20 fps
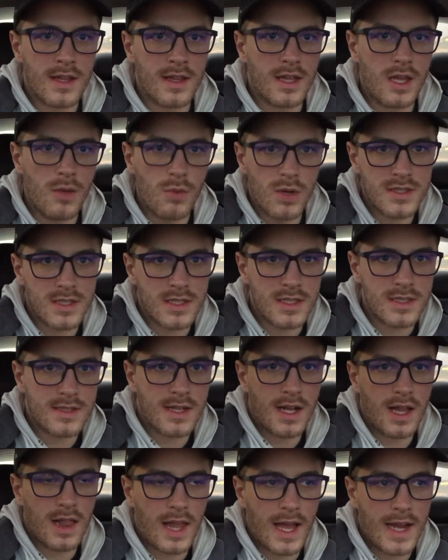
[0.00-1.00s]
Like, he wasn't as
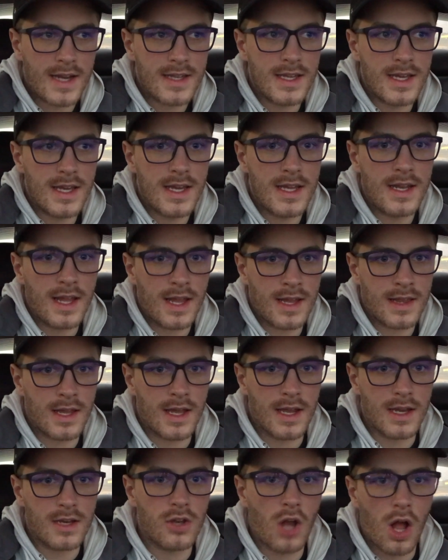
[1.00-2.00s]
collected and
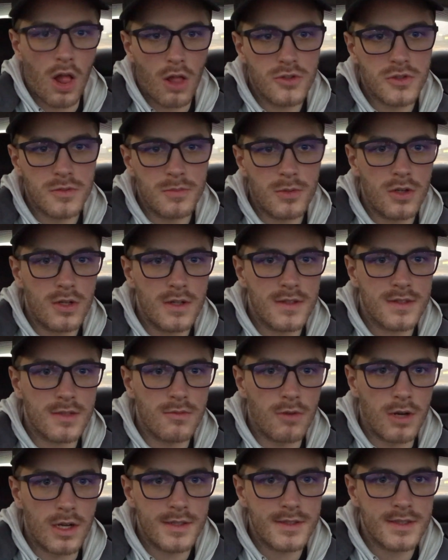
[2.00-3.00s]
like knowledgeable as he
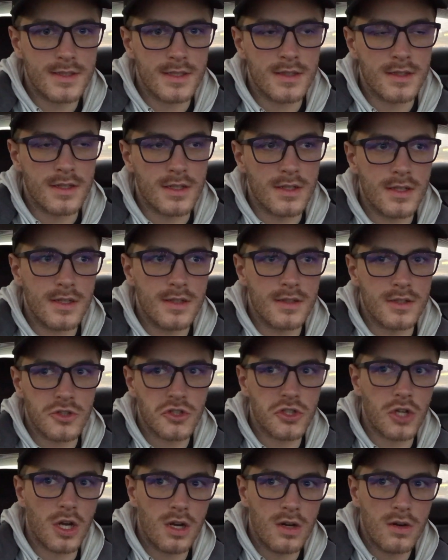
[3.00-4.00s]
was in the
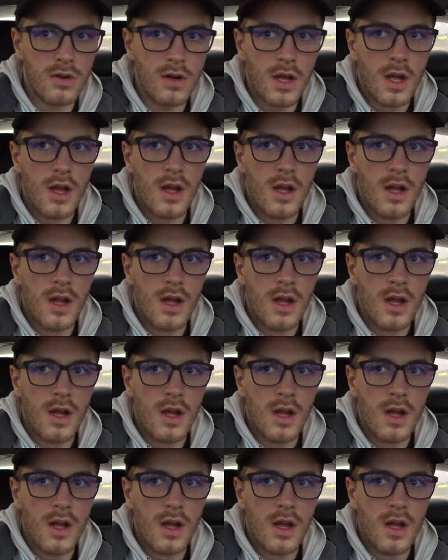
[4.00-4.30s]
show.